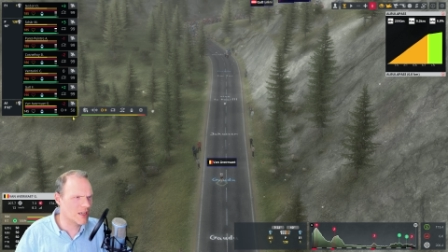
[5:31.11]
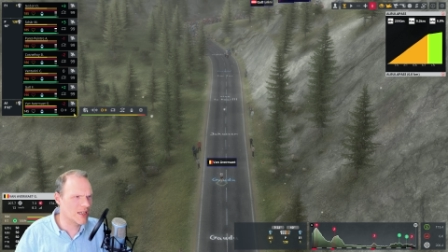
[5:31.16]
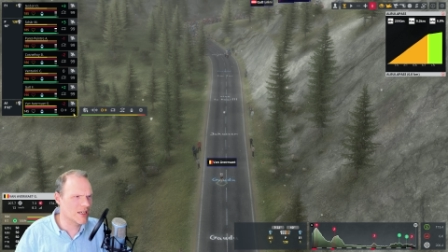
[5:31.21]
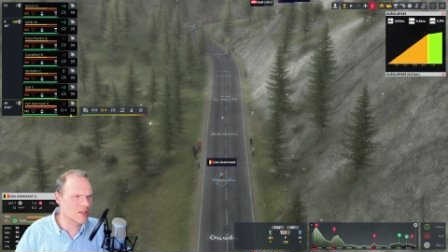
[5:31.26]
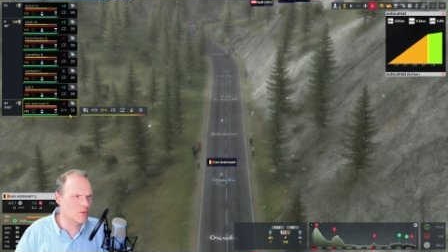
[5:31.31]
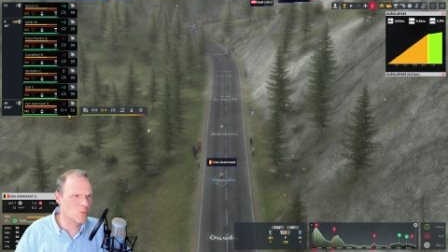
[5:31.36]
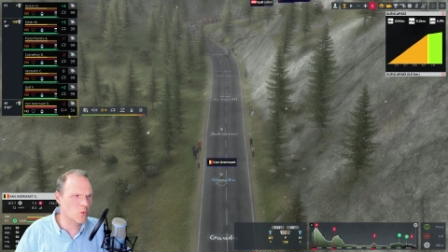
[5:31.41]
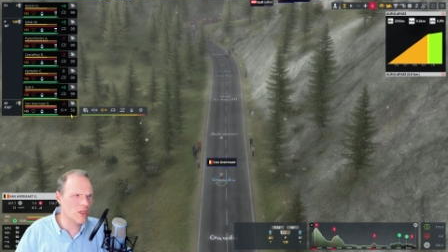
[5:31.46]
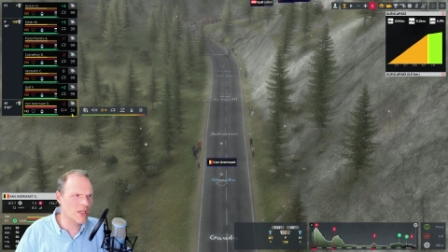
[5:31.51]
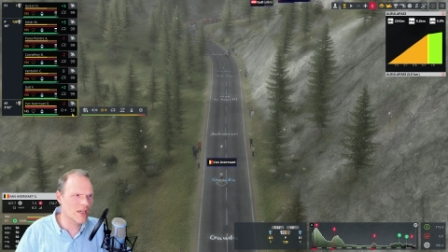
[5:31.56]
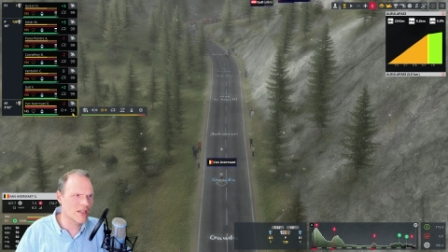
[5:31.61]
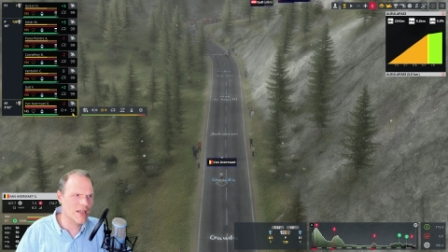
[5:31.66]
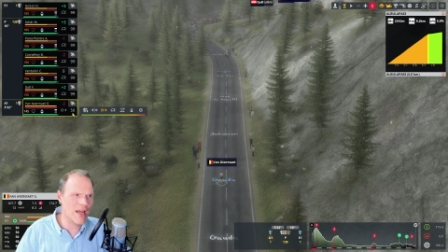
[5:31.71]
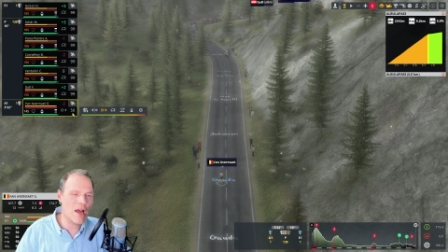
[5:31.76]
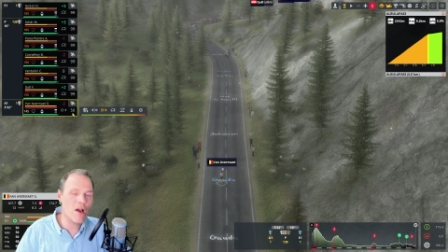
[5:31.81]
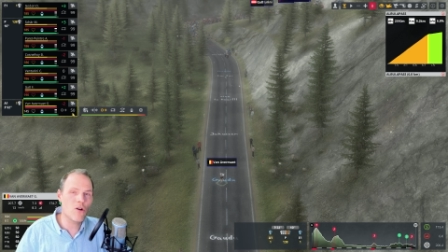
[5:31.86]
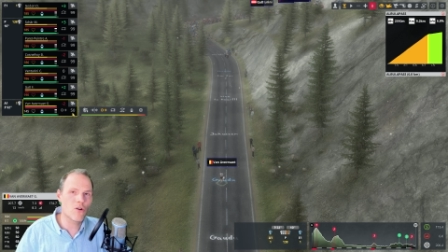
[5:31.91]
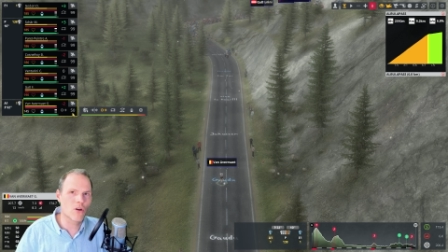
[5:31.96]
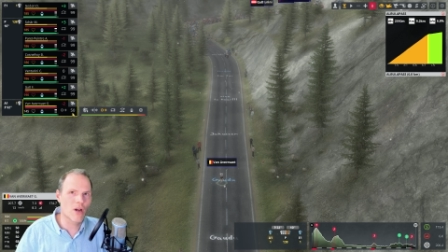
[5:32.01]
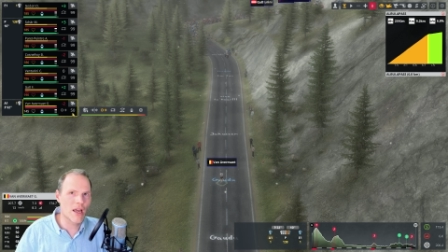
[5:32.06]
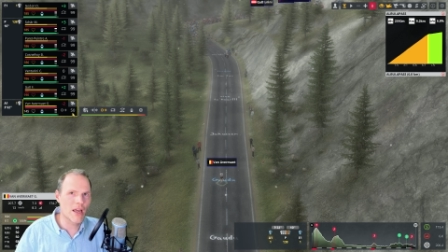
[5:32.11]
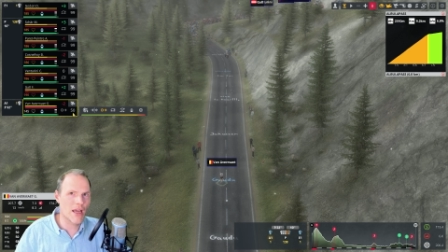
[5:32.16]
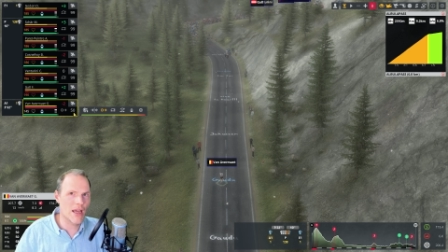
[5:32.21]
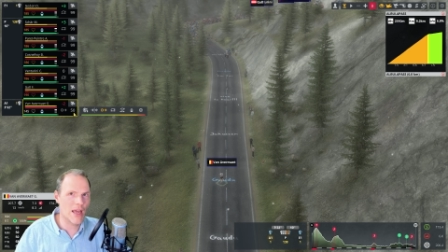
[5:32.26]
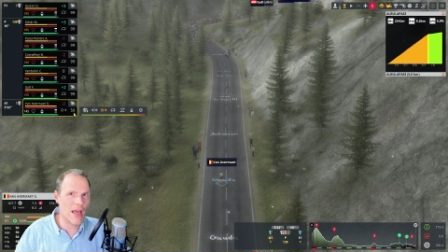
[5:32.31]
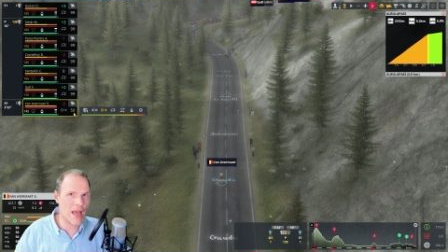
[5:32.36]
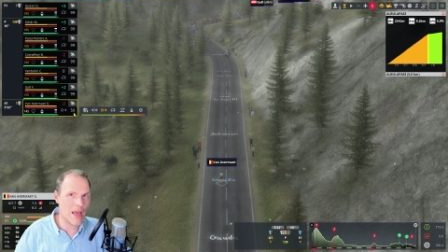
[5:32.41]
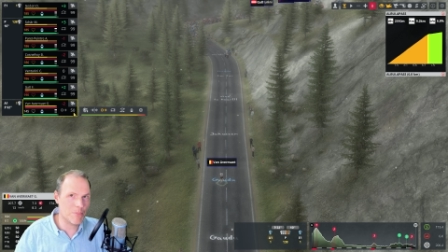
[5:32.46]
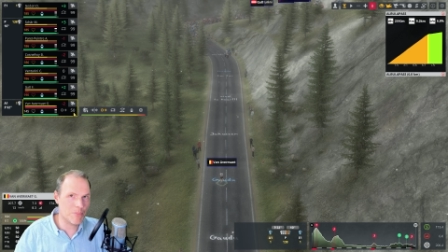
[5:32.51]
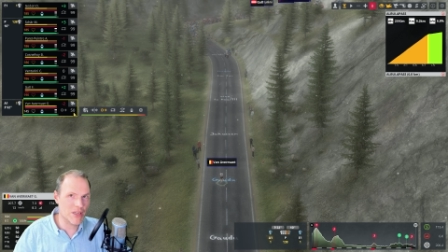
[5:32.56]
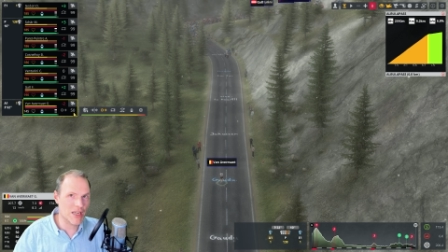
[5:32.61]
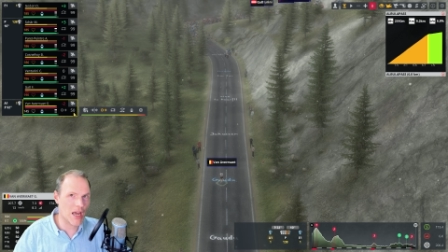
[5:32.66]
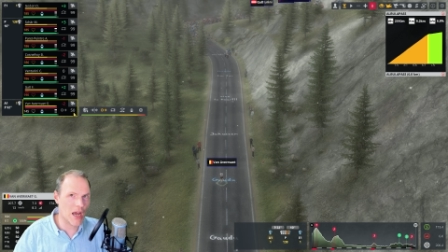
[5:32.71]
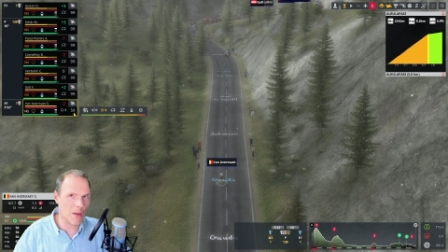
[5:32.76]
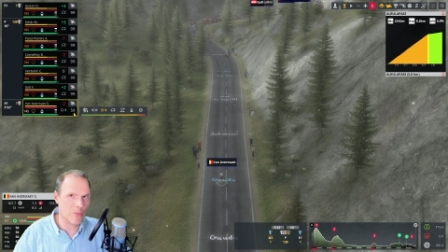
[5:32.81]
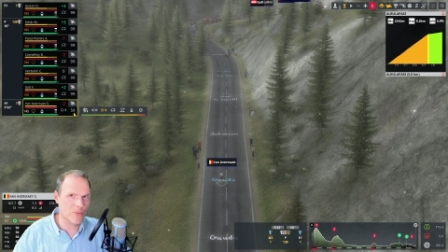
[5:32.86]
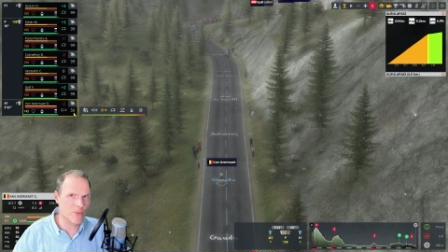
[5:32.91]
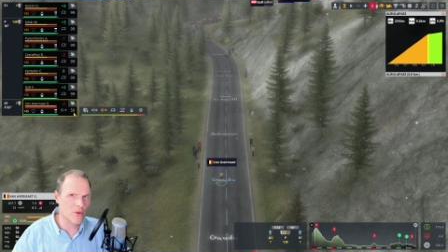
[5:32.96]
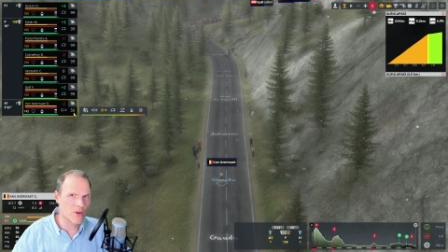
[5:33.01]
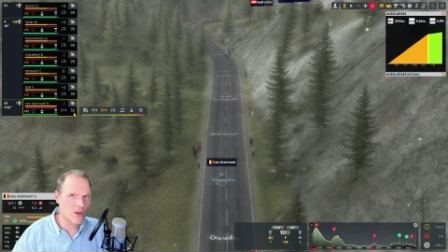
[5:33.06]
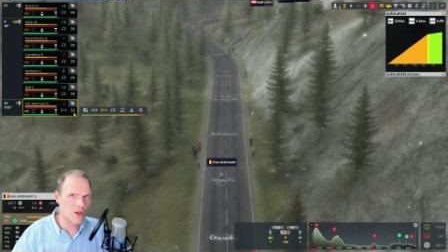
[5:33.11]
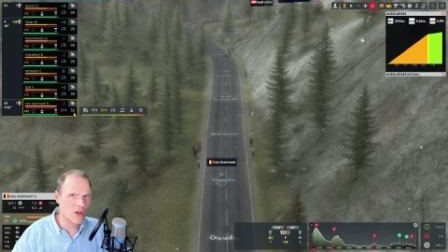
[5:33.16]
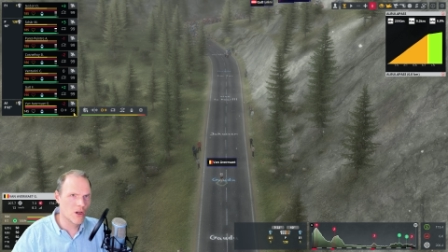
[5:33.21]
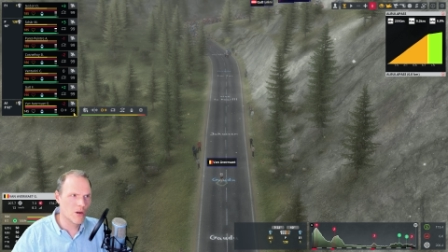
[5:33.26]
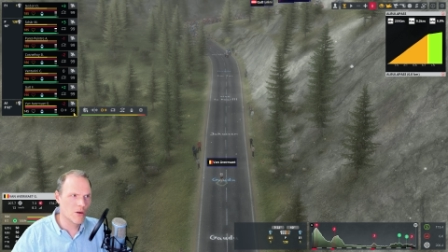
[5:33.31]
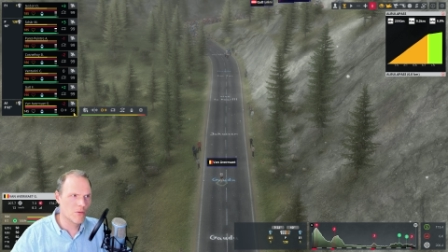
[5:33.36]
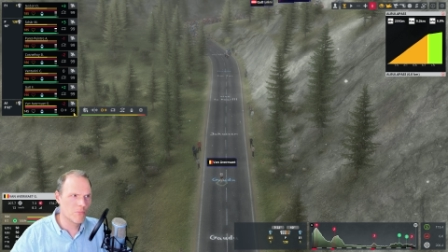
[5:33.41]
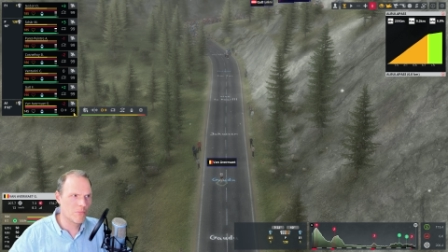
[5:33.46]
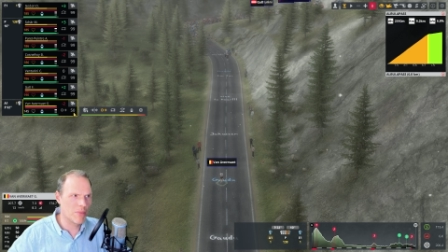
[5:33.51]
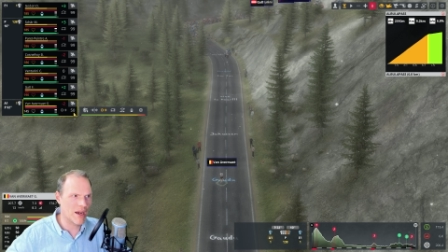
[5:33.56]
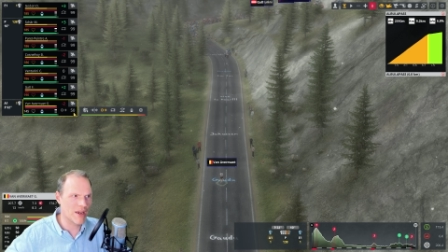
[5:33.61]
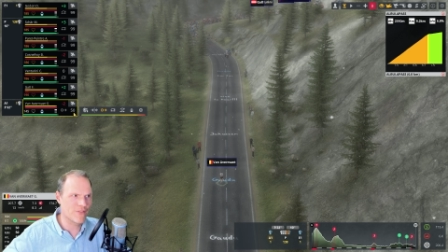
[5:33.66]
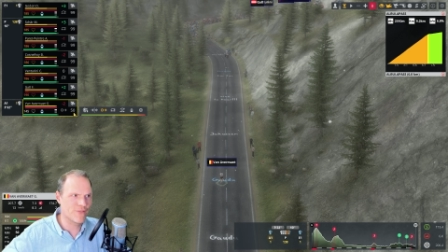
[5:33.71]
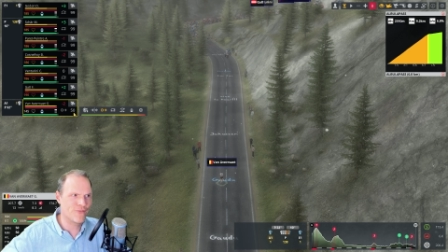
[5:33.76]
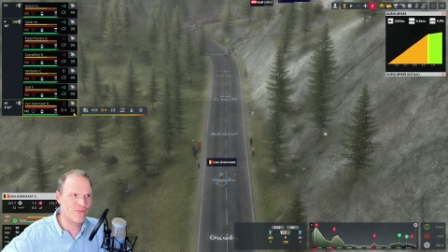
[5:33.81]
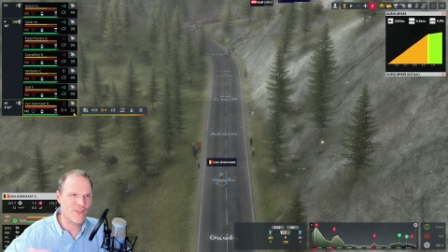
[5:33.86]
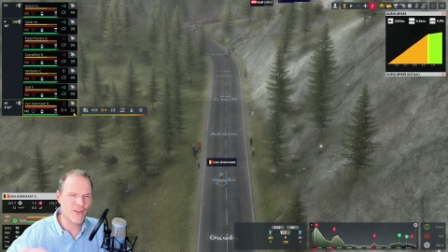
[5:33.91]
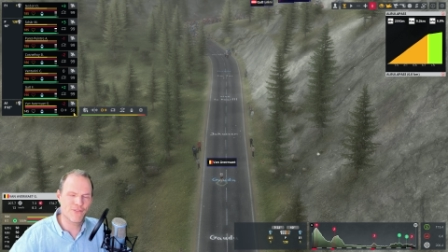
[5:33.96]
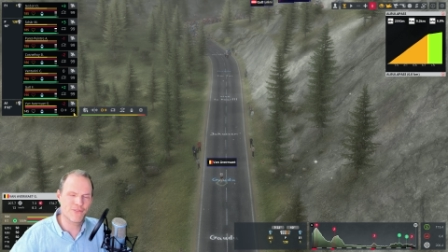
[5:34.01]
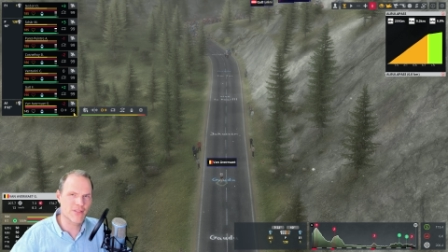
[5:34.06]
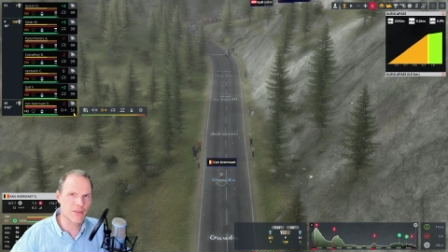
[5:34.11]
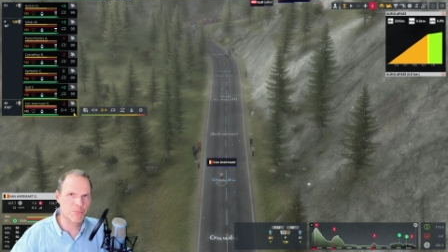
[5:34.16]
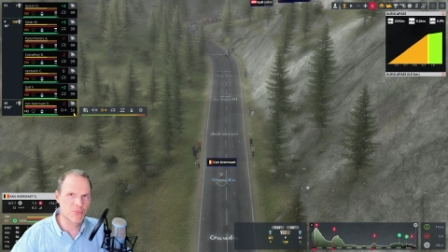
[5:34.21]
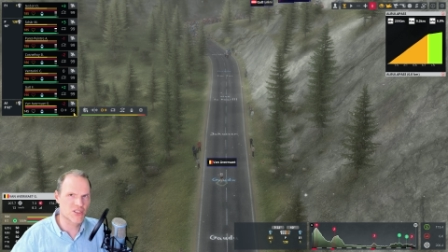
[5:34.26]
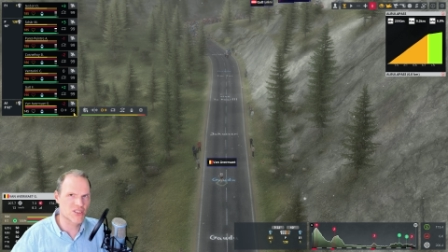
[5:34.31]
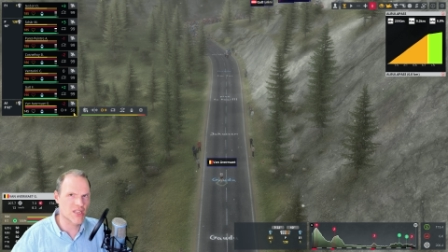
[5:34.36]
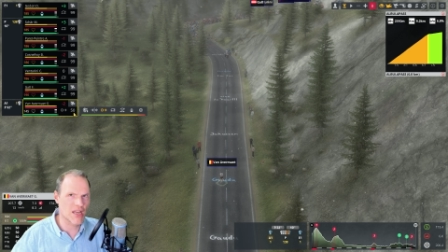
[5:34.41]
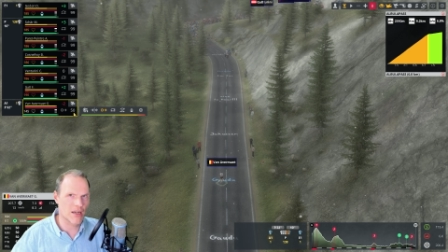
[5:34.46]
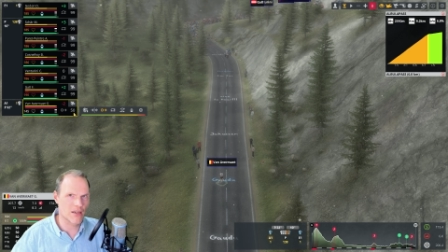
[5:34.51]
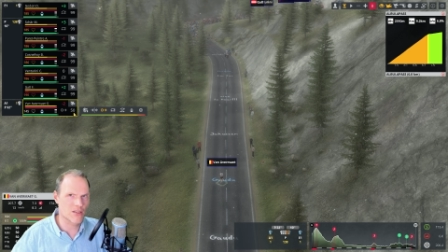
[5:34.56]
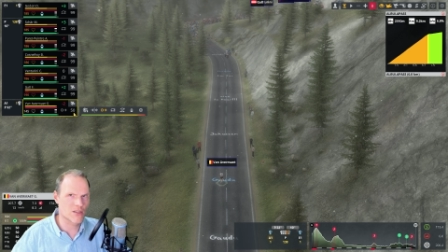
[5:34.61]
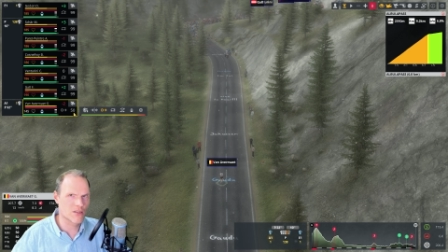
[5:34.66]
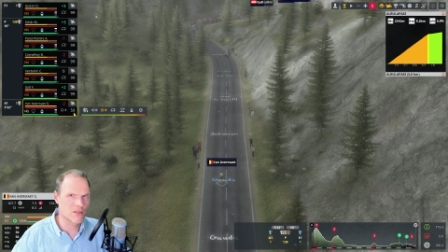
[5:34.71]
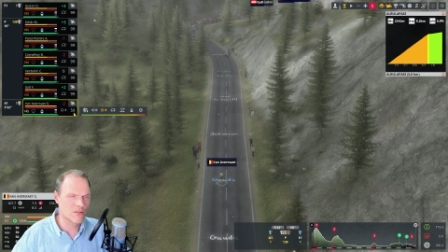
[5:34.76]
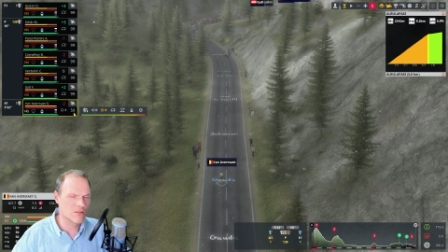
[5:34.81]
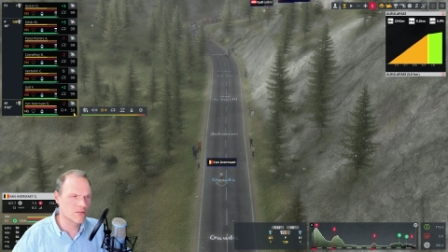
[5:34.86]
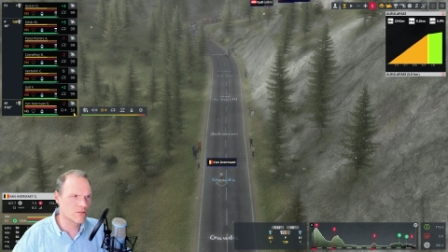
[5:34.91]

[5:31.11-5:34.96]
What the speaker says: And we are now amping up by 50%.